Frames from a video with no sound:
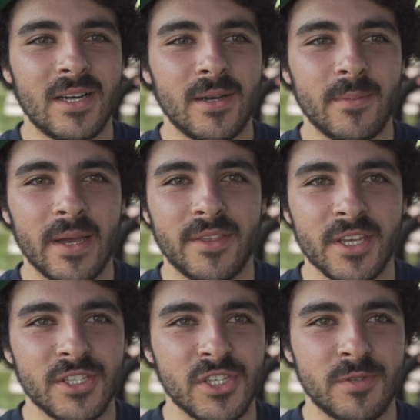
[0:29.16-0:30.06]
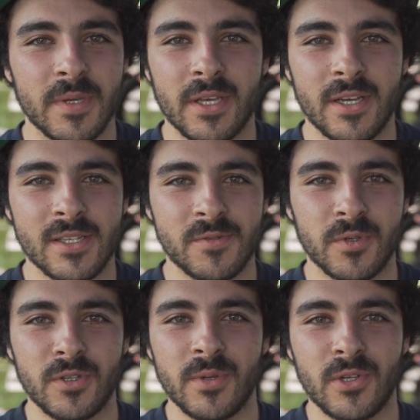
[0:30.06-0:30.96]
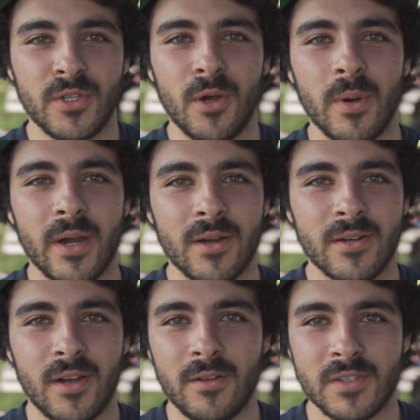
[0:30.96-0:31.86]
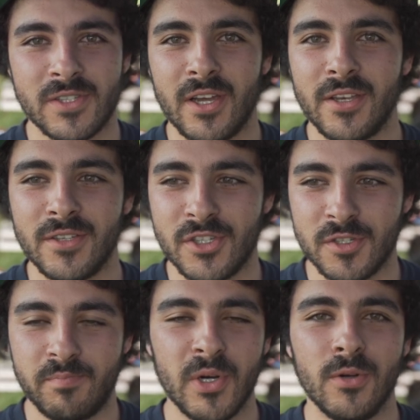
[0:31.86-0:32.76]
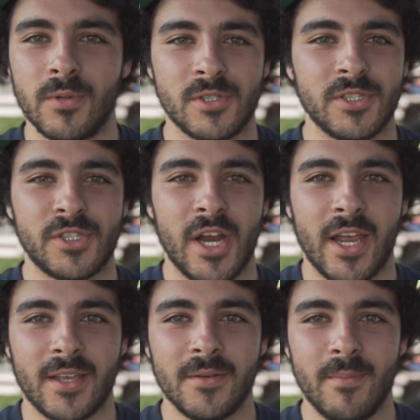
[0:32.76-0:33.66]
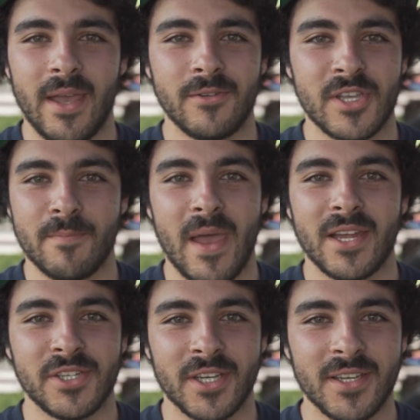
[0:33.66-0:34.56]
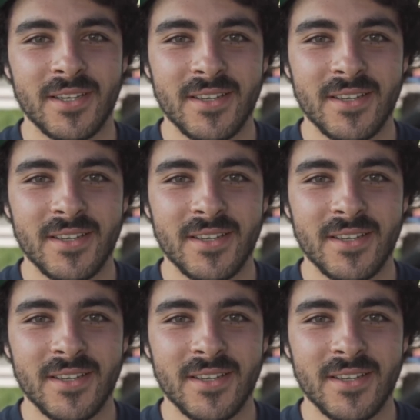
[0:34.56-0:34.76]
Um, I think it's just because we're in the middle of nowhere and all of a sudden just boom, there's the track. It was like magic.